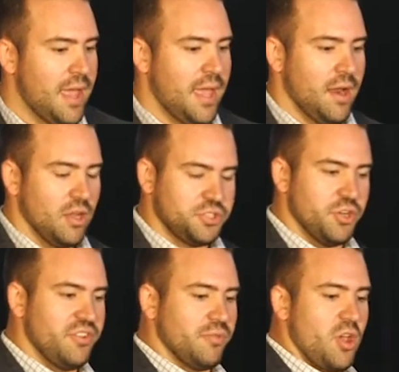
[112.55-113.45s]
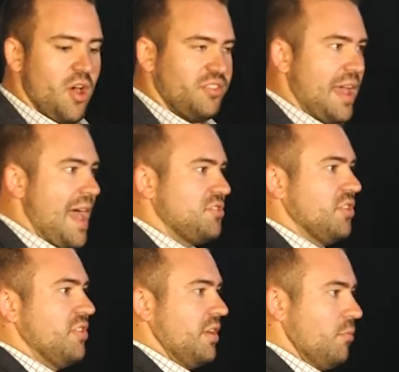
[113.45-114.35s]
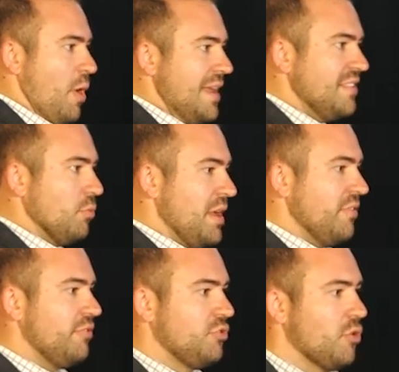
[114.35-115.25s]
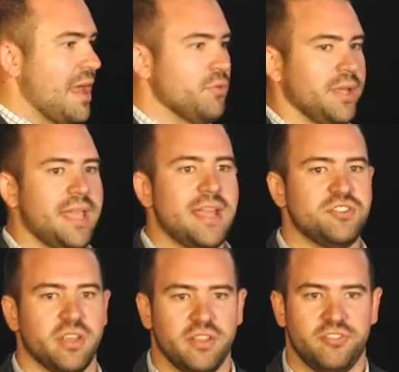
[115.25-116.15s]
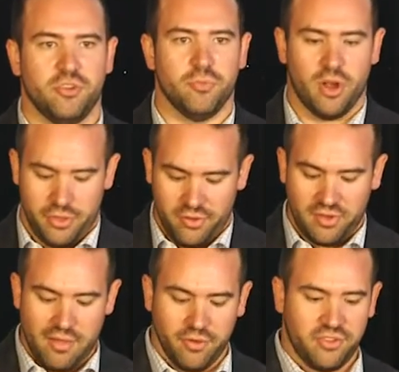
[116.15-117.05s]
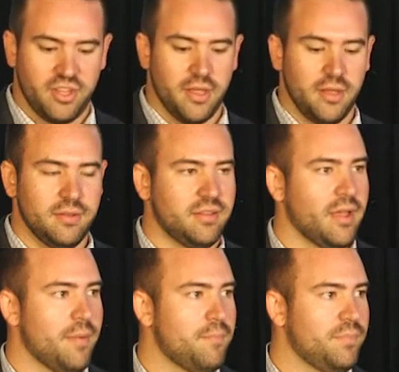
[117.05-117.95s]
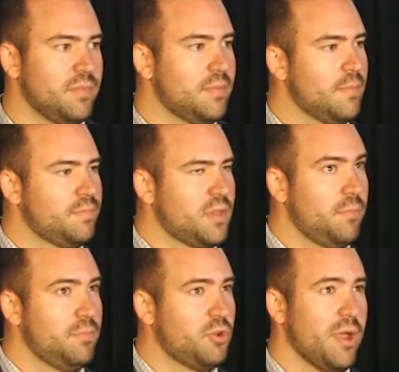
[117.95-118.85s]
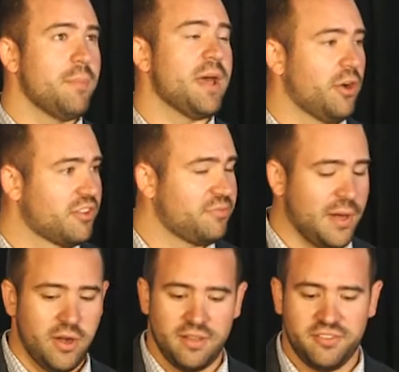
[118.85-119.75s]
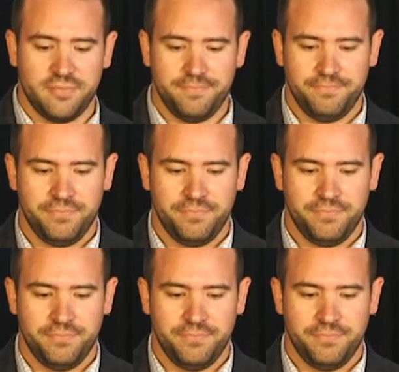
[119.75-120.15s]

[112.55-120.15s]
And I'll show you some calls to actions and ways that we've tried to engage the consumer on those levels to create a better experience.